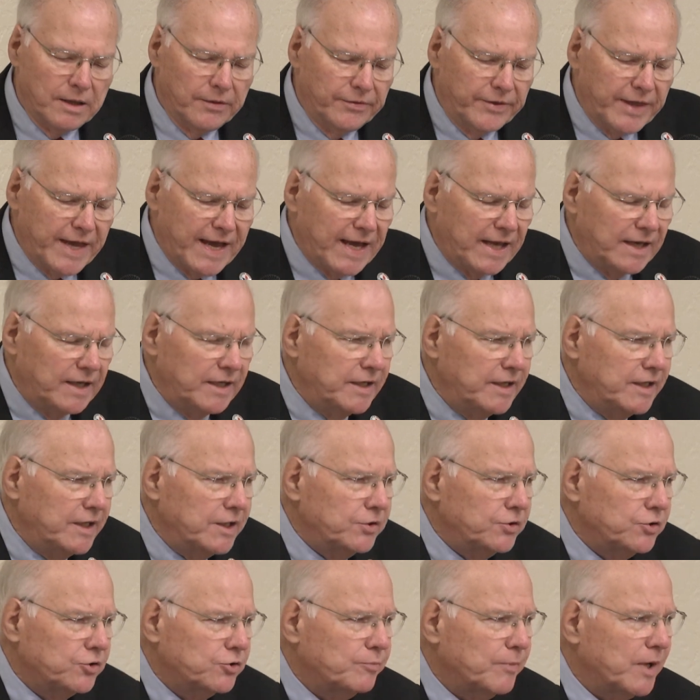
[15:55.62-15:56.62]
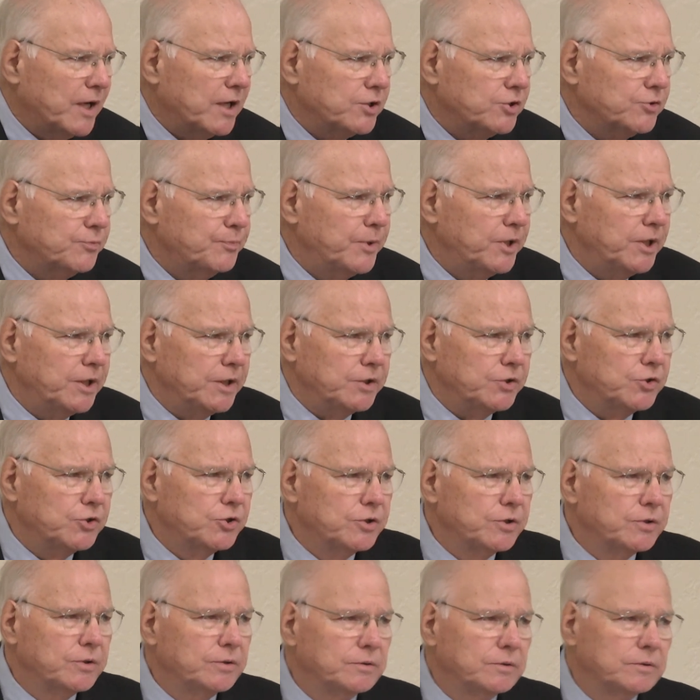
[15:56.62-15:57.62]
That ends my
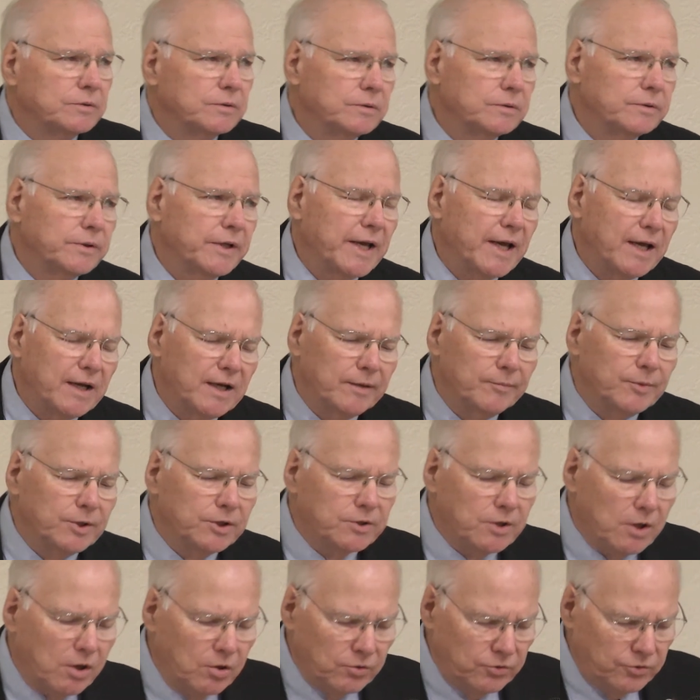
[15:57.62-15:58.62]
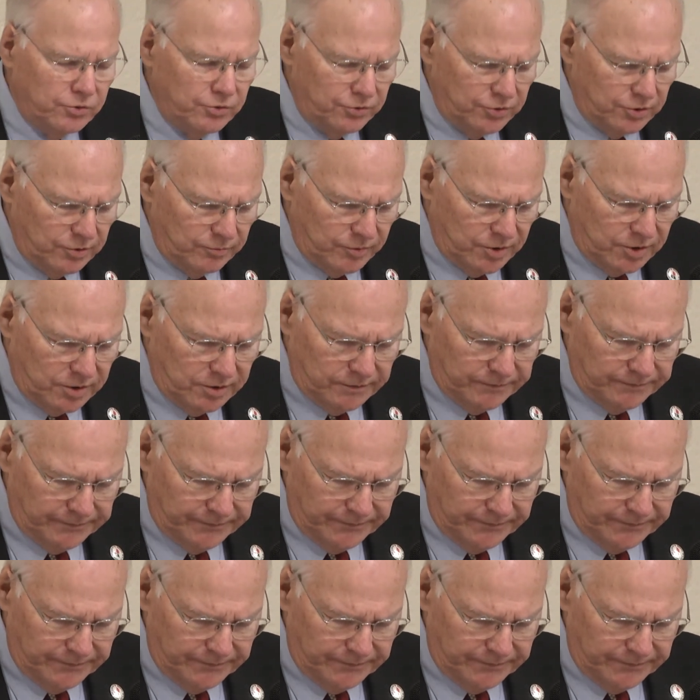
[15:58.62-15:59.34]
speech. Now let me talk to you a minute.